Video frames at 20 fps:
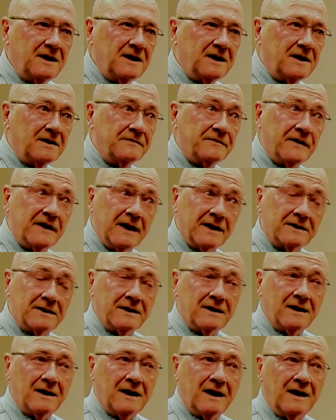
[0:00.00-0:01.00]
In
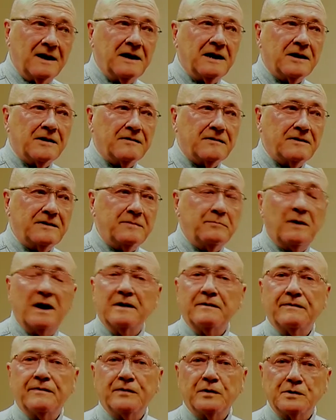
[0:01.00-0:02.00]
fact, I had my
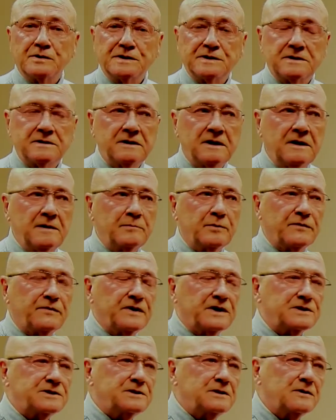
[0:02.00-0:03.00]
first
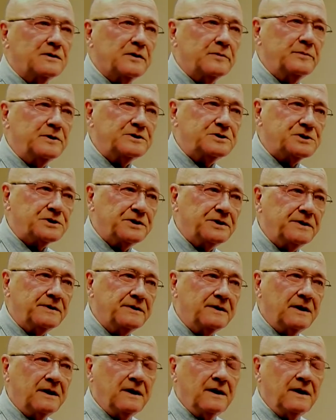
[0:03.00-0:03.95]
professional commission